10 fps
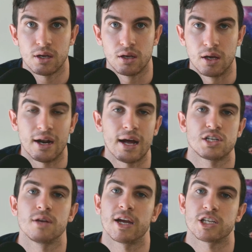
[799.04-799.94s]
And it actually
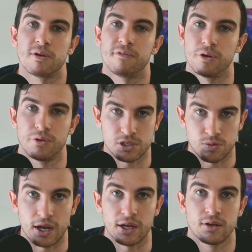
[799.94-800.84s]
makes me feel this
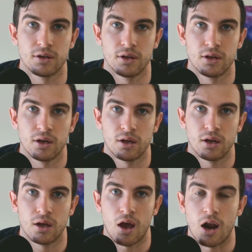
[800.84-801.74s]
way.
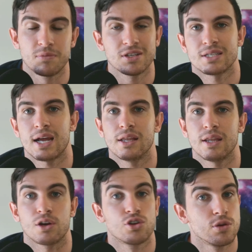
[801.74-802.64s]
And I'm just saying
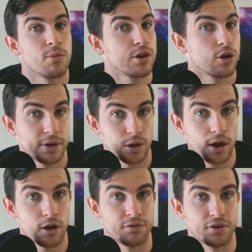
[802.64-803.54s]
that because you might not be
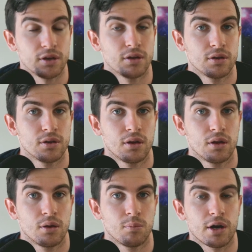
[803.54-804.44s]
aware of it.
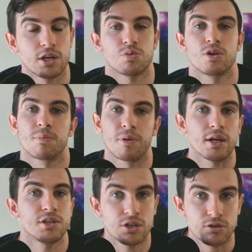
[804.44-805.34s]
But I just wanted to bring it
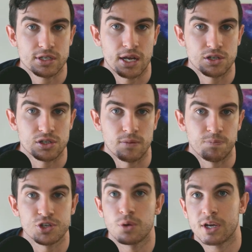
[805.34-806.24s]
to your attention
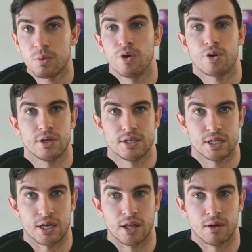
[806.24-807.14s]
so we can work on it
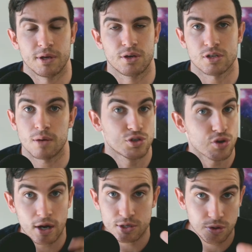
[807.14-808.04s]
together. Because I'm sure
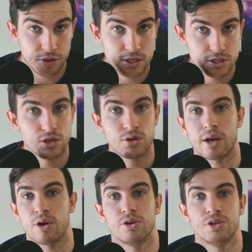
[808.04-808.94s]
I do things to you that
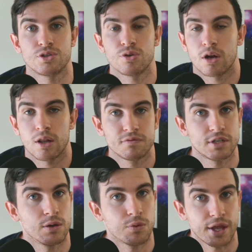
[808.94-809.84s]
hurt you too, and I'd love to
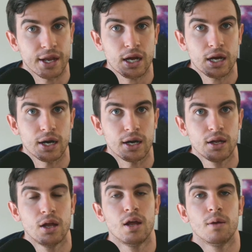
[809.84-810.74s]
hear what they are.
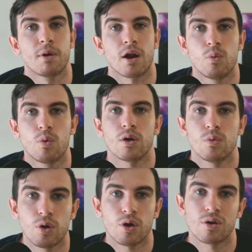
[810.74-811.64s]
But I want to
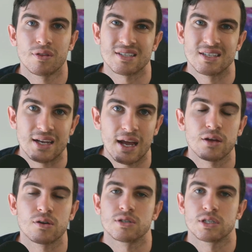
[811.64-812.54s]
work on this together
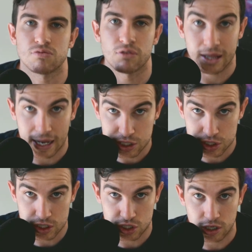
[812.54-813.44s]
because this
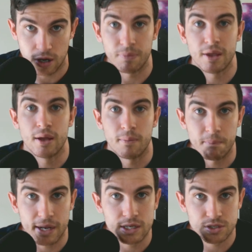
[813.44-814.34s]
relationship
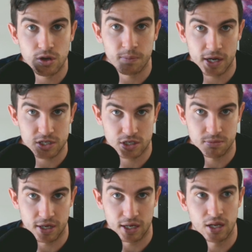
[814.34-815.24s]
means so much to
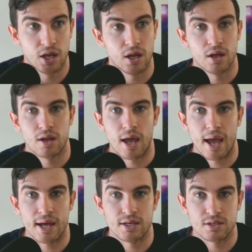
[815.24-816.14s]
me.
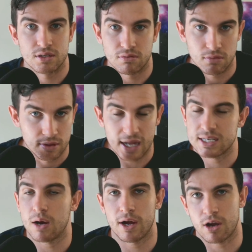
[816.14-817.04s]
And that's
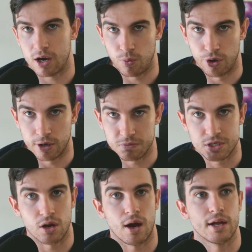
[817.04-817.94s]
how I kind of word it.
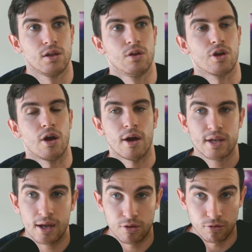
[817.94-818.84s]
So I go,
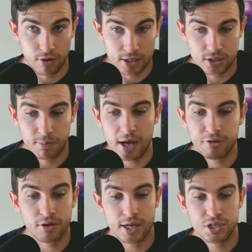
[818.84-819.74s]
okay, it's about the
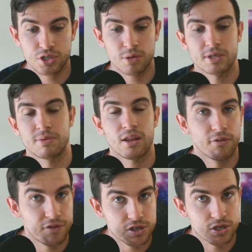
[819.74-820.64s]
relationship. It's about the
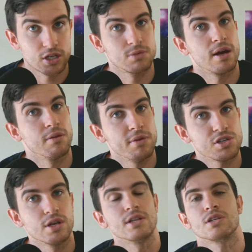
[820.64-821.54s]
vision. It's about the
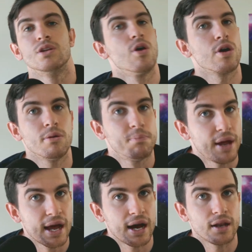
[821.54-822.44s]
mission. It's not
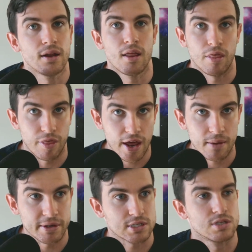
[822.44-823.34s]
about them.
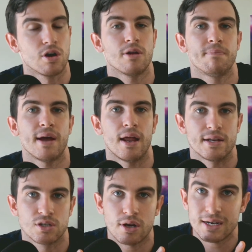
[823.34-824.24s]
It's not
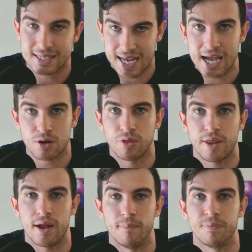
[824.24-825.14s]
an attack on
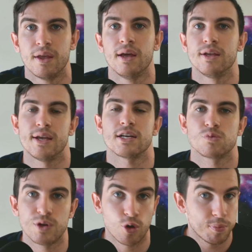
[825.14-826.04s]
them. Yes,
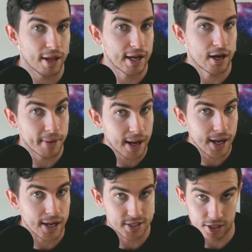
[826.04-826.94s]
we all play our
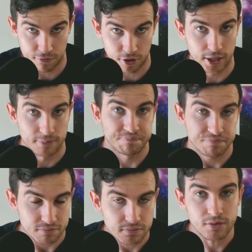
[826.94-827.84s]
parts and you've got
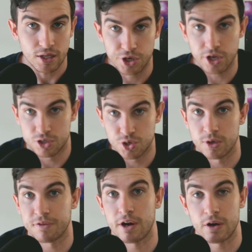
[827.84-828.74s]
to do what's
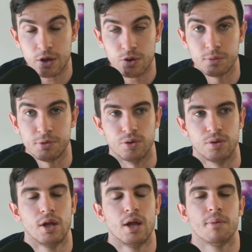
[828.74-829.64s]
fair and equitable,
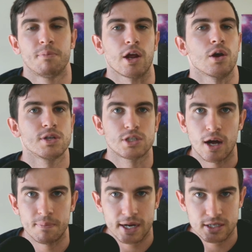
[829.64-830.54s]
but I always tie it
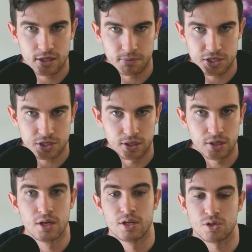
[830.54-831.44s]
back to the mission.
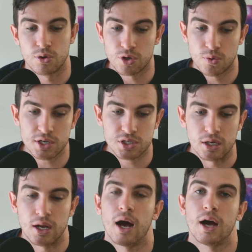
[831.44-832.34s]
So a good question.
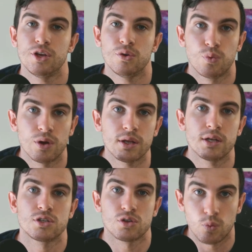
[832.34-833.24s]
Are you willing
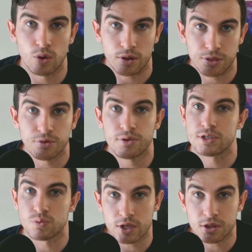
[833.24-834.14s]
to work through this
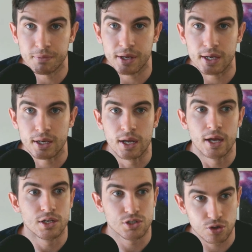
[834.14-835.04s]
with me
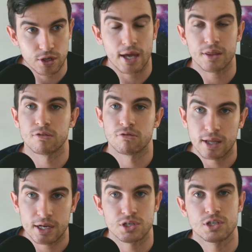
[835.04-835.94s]
to get the
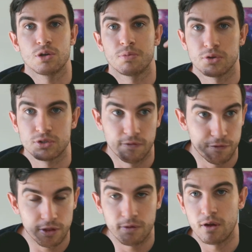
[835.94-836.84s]
relationship or for
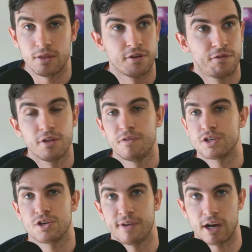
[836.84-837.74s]
the
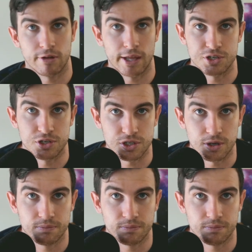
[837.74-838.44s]
vision of our relationship?